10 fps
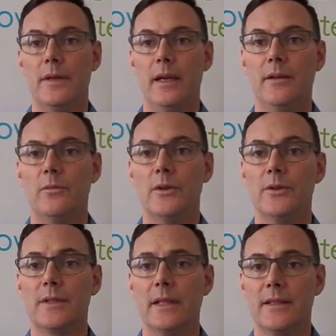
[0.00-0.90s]
and
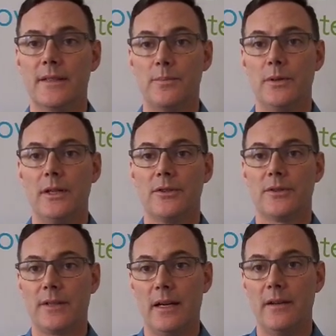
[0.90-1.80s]
reducing this potential
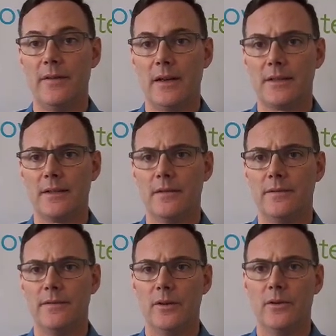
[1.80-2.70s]
side effects of,
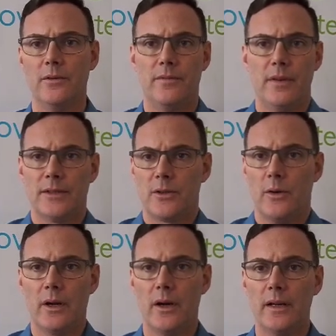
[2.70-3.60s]
things
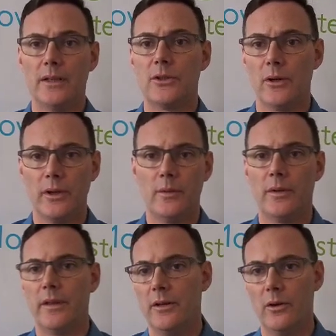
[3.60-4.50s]
going on internally
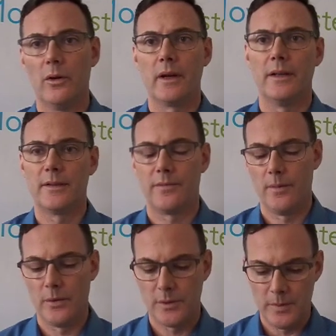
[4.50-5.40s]
within your organs
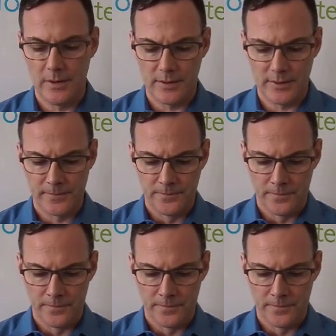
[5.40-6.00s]
from those pills.